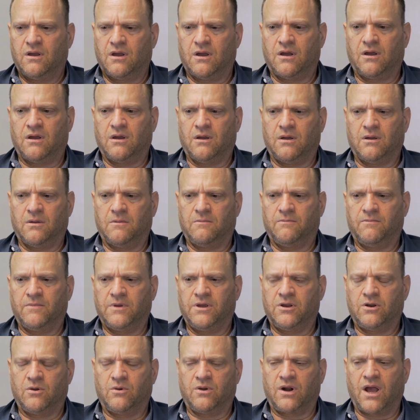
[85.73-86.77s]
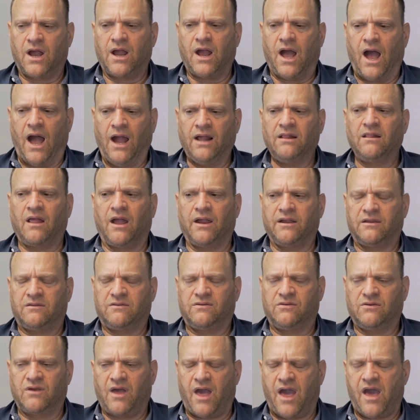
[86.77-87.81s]
Um, you know, and I, I like
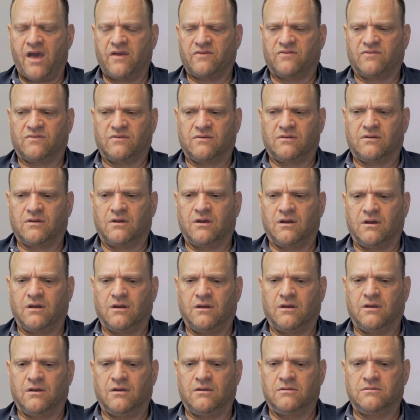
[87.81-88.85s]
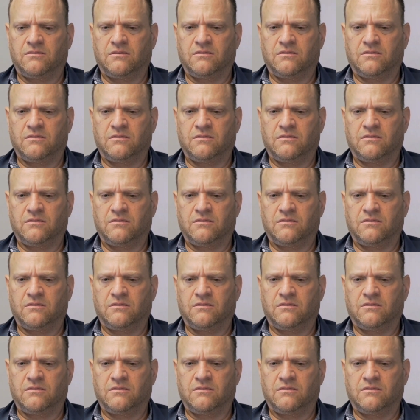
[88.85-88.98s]
to ask uh,